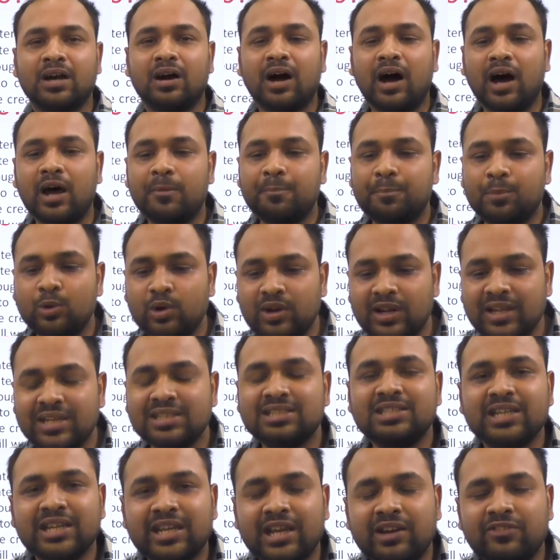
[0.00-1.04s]
our
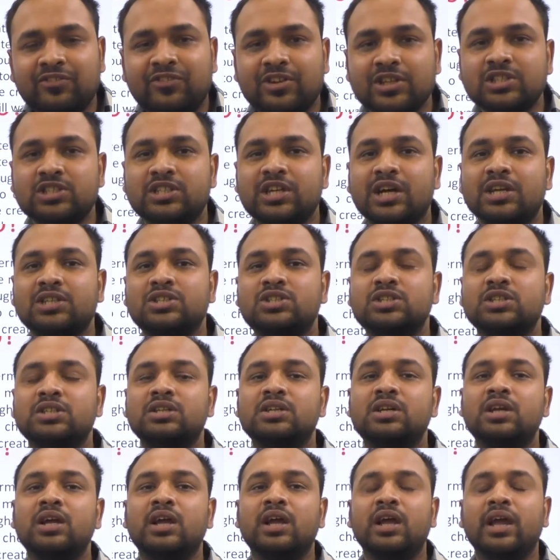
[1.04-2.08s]
policing
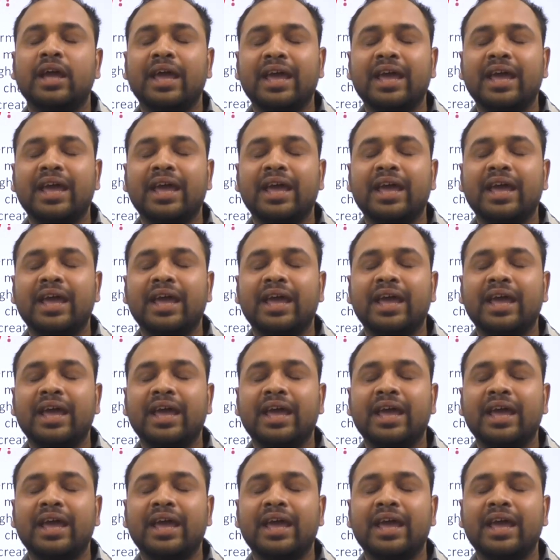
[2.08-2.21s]
infrastructure